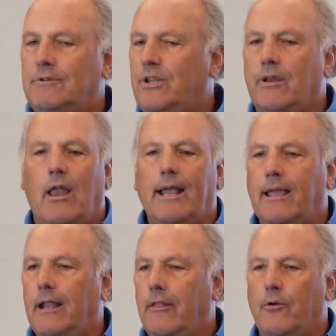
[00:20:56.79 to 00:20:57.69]
didn't like
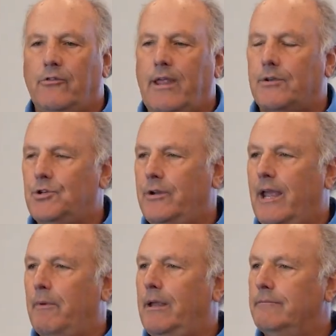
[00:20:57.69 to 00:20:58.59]
any of those tests you
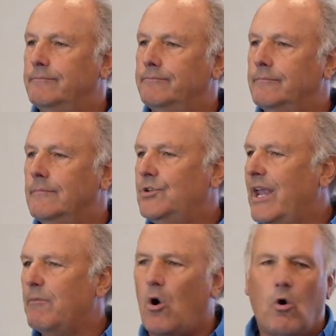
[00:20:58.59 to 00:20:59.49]
gave me. She
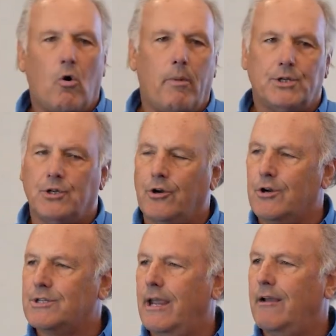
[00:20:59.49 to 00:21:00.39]
gave him a whole bunch of
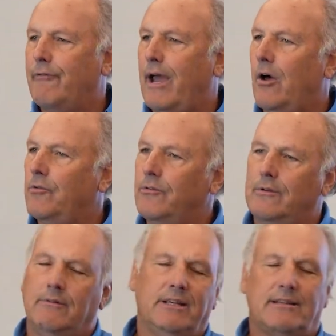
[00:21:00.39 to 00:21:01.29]
neuropsych evals,
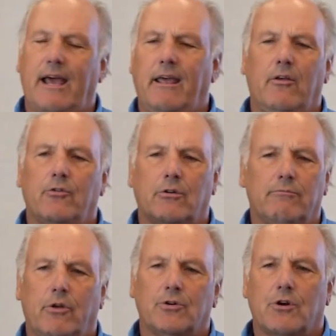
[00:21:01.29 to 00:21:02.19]
and he said, those
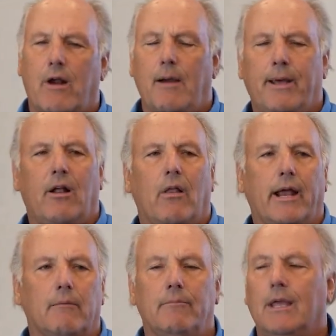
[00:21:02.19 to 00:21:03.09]
are crap, I don't
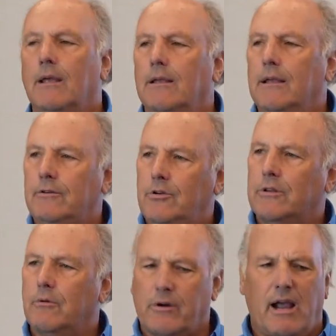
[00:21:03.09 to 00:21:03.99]
like them.
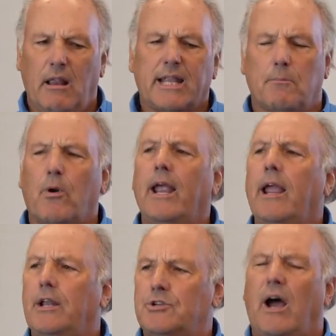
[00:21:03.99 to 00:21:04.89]
I like the brain
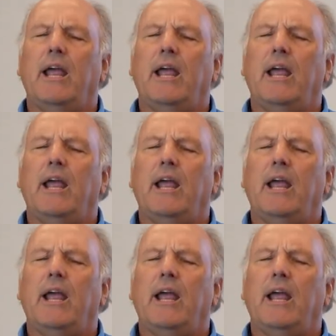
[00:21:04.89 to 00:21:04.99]
gauge, so